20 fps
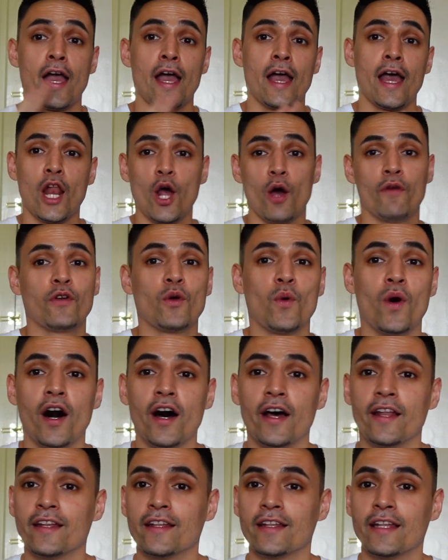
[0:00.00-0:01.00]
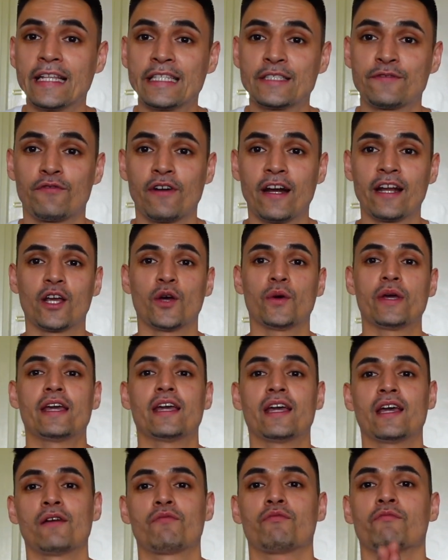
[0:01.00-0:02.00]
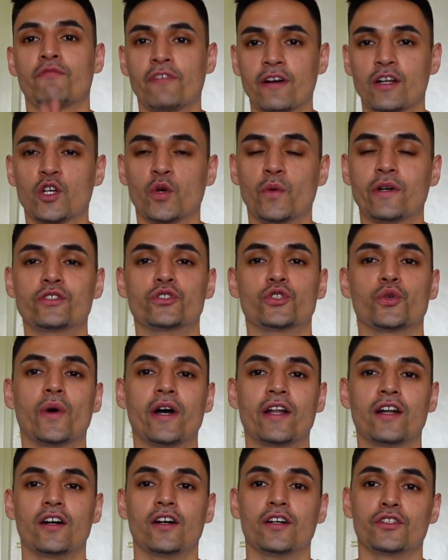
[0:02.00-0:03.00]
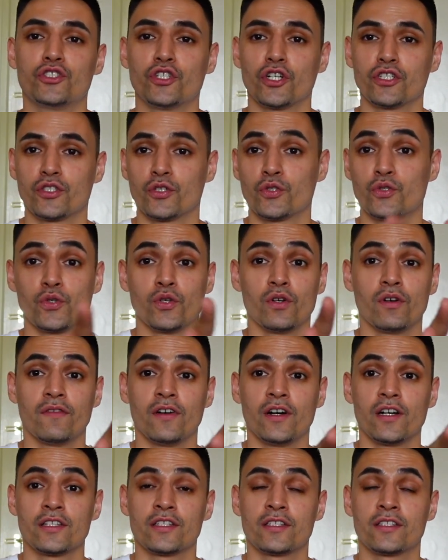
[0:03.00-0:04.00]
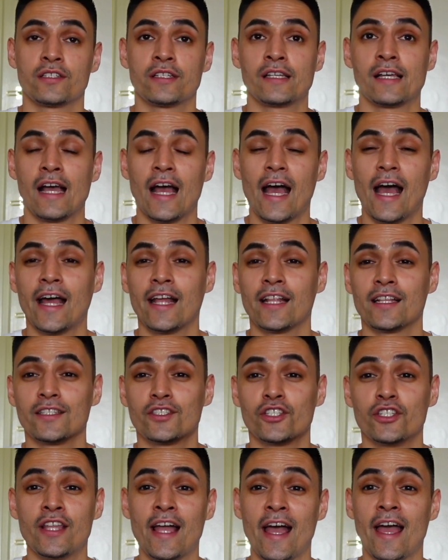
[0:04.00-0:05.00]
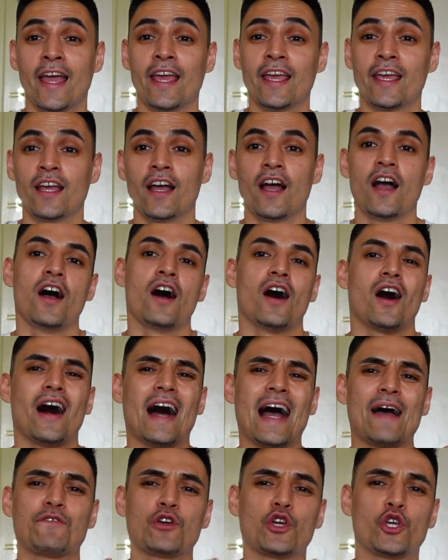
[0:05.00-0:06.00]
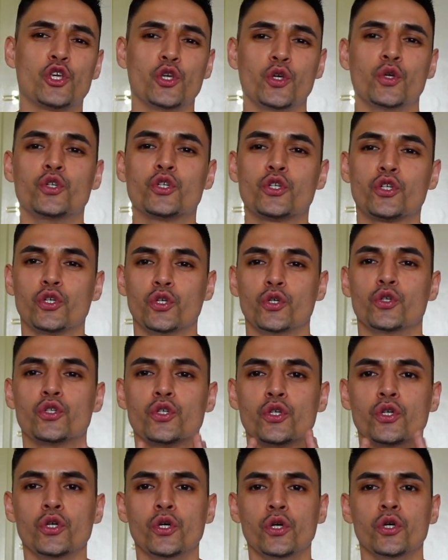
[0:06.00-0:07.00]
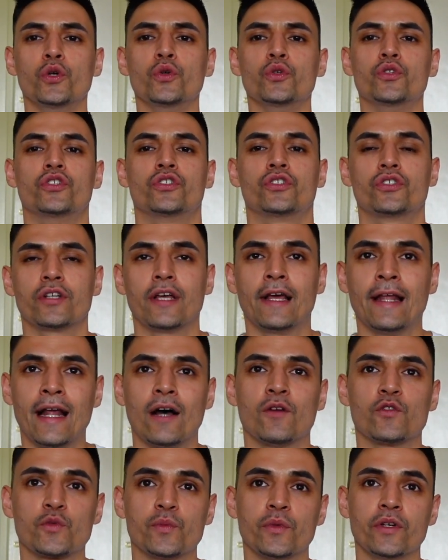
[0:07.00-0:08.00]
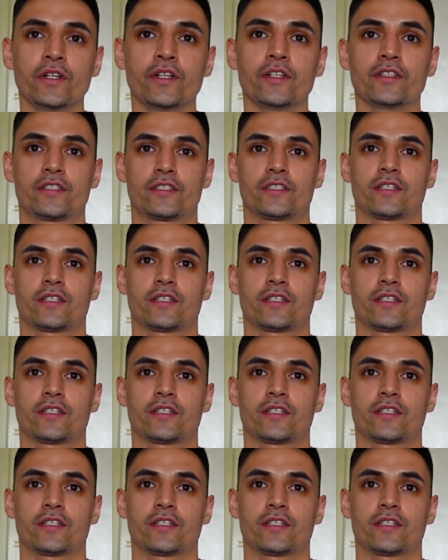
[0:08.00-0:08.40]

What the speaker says: Hello everyone, it's Franco here from Franco and Joanna, just the two of us. And today I have a huge announcement.